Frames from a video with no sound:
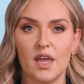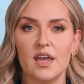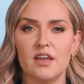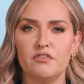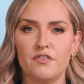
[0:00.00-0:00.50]

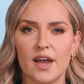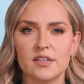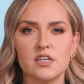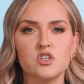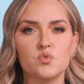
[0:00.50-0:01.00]
In
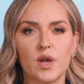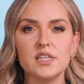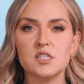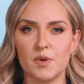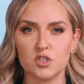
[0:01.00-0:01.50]
fact,
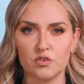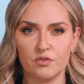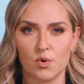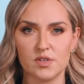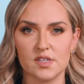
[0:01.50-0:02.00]
Israeli special
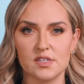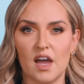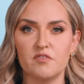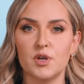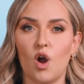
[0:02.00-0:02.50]
forces have been